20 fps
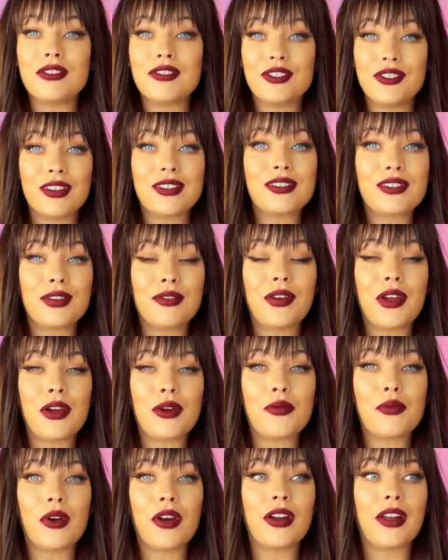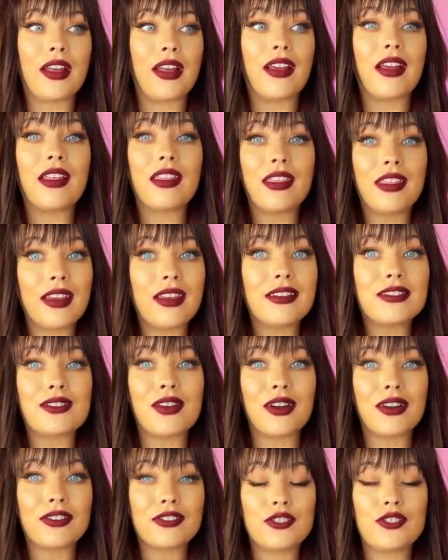just a fair warning these
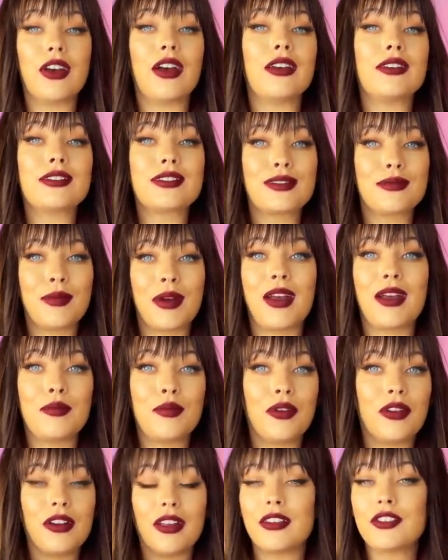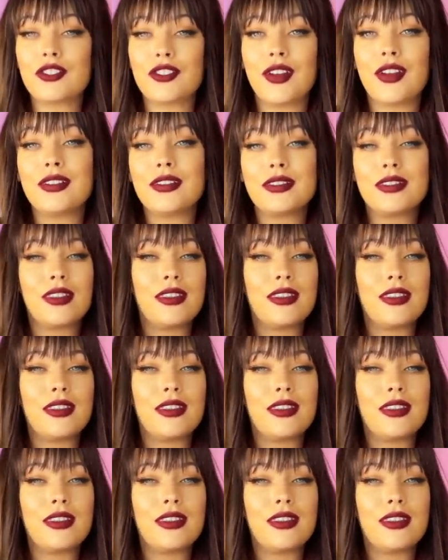are just my predictions.